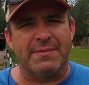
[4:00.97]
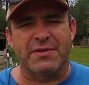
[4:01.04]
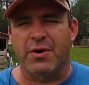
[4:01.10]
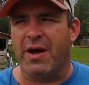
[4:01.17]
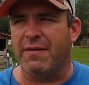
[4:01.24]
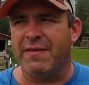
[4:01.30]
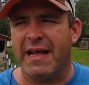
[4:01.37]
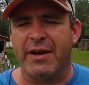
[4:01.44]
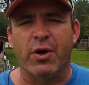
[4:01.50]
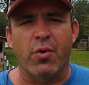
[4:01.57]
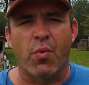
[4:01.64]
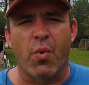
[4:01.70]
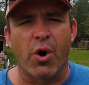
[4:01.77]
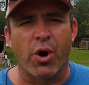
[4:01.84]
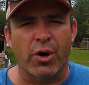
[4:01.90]
So I've got to go to
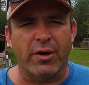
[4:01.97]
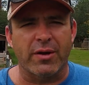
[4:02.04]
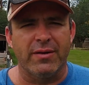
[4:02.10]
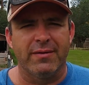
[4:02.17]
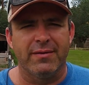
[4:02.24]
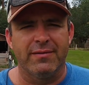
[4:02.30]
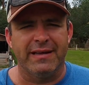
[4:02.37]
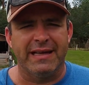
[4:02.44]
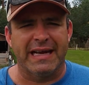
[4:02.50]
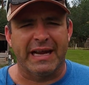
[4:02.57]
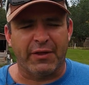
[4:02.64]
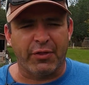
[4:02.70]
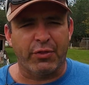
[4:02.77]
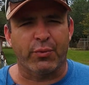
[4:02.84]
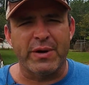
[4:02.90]
work in like
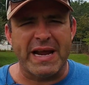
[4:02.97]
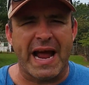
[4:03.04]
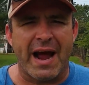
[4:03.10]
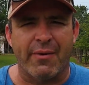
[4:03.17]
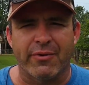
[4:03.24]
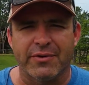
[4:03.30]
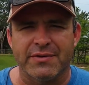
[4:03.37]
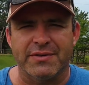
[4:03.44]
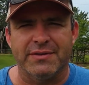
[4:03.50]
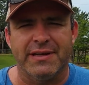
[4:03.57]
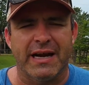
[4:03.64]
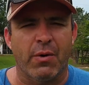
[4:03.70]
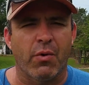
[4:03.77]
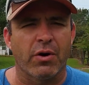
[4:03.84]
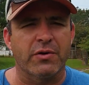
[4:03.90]
3 hours, and
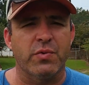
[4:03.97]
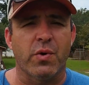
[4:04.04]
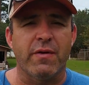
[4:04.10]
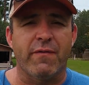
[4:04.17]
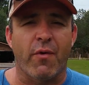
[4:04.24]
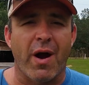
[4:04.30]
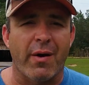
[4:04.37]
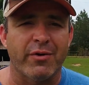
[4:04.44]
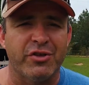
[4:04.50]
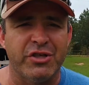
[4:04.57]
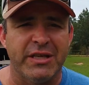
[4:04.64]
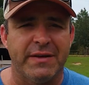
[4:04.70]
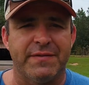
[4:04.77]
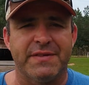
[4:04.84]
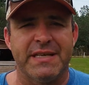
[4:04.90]
I work 24-hour
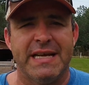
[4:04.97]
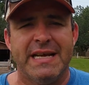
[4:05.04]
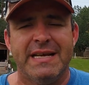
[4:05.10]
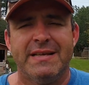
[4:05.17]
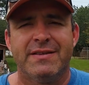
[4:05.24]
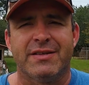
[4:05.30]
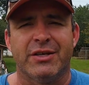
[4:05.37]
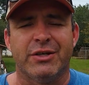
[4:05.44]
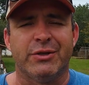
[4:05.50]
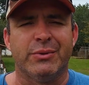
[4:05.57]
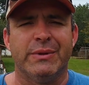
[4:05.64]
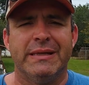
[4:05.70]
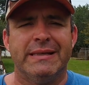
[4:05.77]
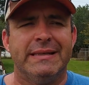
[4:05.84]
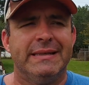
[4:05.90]
shifts. So
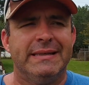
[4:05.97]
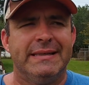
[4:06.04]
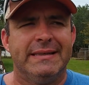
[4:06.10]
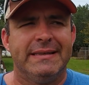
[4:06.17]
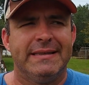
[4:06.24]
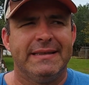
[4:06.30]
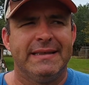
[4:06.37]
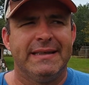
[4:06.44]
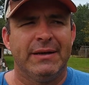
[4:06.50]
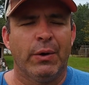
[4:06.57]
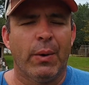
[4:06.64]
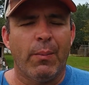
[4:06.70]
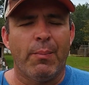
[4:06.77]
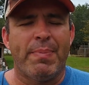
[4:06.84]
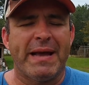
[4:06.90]

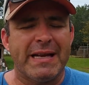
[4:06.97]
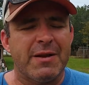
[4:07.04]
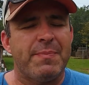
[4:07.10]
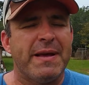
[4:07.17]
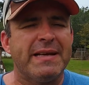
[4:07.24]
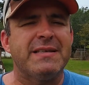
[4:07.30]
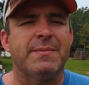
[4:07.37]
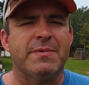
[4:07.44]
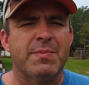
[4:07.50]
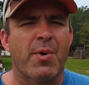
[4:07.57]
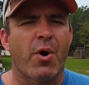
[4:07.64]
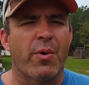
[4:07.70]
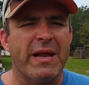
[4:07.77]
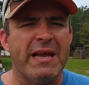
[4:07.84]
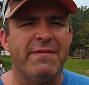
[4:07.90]
picking the pigs up
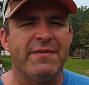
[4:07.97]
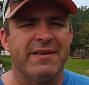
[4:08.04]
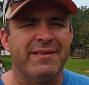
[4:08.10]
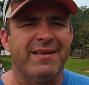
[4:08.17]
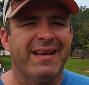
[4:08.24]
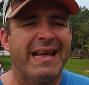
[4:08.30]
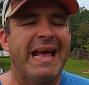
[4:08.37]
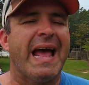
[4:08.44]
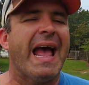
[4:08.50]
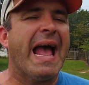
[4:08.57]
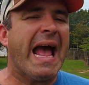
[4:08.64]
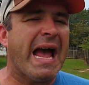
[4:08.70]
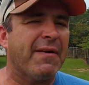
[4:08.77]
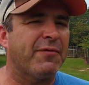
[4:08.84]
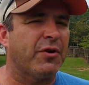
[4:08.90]
tomorrow evening
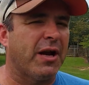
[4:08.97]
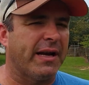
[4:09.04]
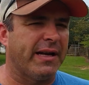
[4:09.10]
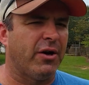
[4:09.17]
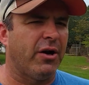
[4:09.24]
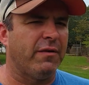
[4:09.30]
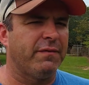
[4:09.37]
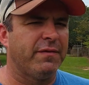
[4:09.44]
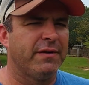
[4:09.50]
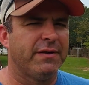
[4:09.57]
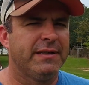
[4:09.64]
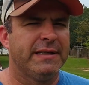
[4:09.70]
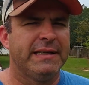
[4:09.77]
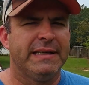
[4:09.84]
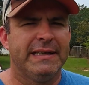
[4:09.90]
after I get off,
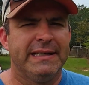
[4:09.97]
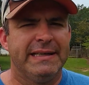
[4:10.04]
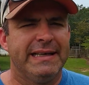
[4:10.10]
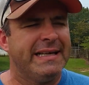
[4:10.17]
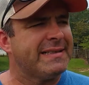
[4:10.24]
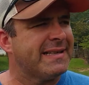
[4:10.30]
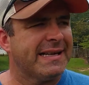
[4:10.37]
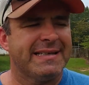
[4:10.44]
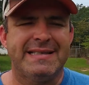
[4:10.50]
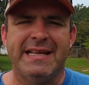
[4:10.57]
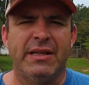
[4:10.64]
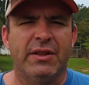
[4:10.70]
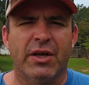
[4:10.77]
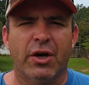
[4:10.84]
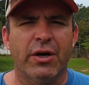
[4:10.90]
it's like
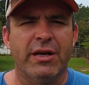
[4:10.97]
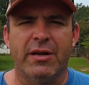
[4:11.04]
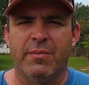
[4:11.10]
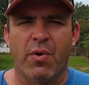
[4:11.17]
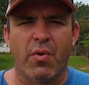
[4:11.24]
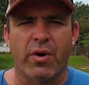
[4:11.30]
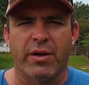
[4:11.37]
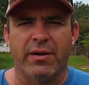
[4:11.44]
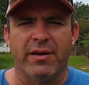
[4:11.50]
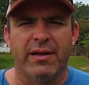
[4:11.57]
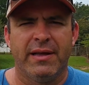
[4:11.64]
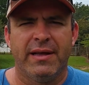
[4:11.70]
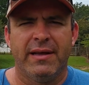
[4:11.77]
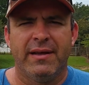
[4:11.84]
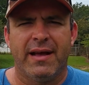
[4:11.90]
10:30 in the morning.
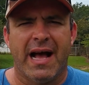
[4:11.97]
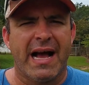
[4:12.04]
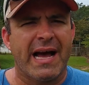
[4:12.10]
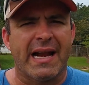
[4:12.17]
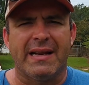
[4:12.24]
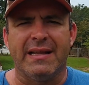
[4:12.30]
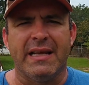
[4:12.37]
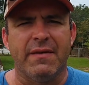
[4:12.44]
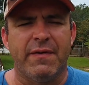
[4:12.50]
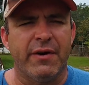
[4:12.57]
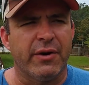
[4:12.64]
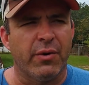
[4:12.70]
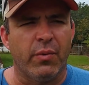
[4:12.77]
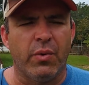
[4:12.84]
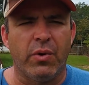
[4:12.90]
I got to leave
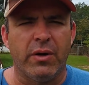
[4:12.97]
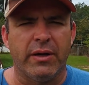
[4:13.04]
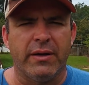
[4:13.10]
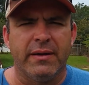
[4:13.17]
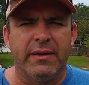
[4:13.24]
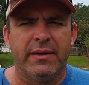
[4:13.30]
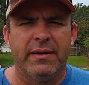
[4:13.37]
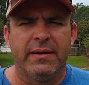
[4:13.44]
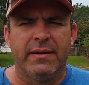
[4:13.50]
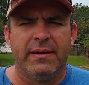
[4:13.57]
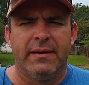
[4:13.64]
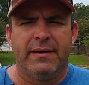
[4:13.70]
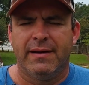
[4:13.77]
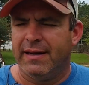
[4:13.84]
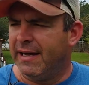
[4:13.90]
here at 1.
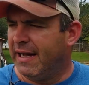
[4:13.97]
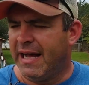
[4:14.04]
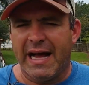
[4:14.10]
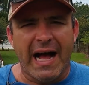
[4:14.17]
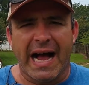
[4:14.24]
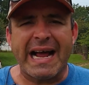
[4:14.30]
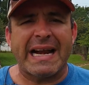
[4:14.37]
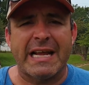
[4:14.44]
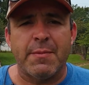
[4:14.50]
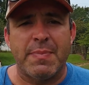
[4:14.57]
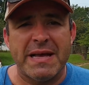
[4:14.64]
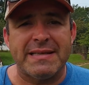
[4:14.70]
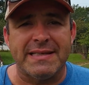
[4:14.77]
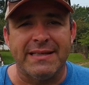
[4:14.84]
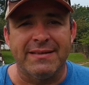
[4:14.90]
I got to get
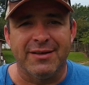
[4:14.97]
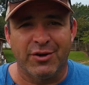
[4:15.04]
busy.